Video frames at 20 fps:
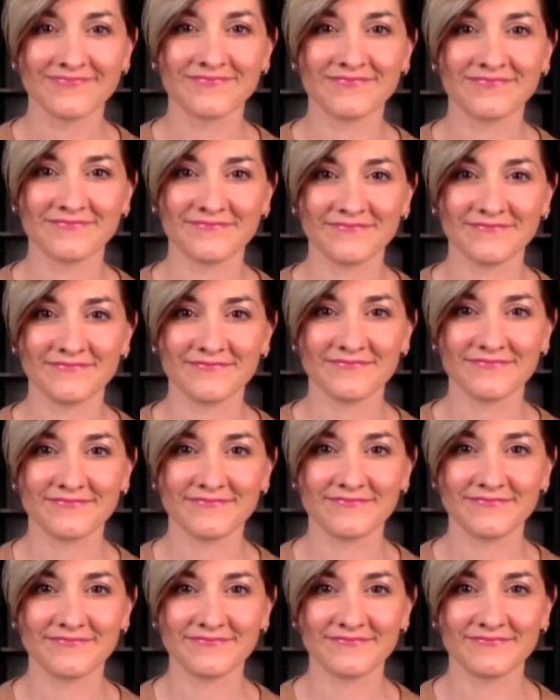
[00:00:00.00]

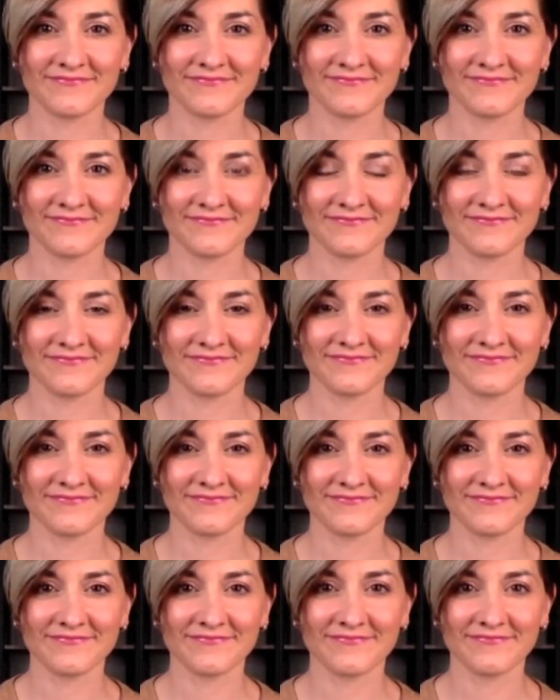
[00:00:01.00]

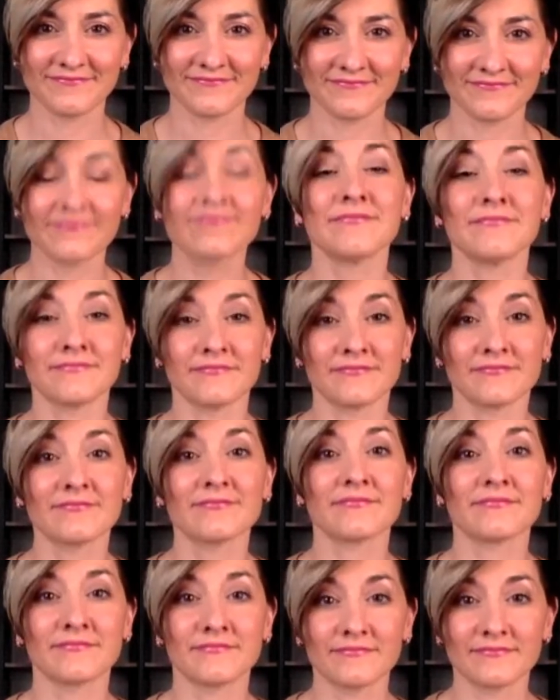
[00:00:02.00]

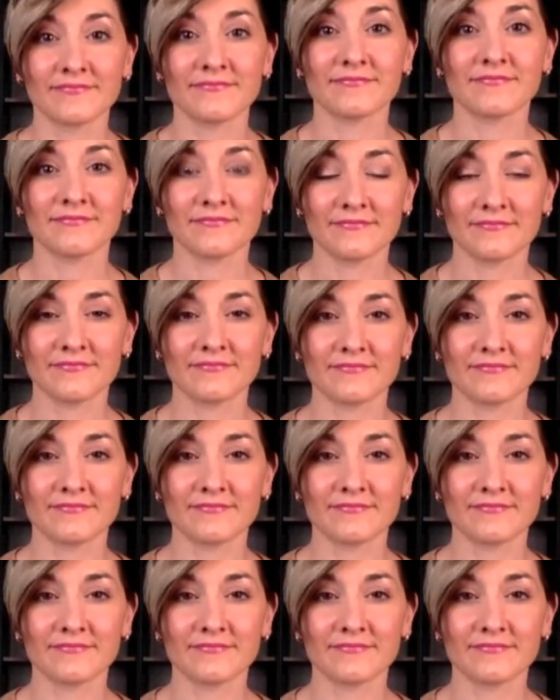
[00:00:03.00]
(silent)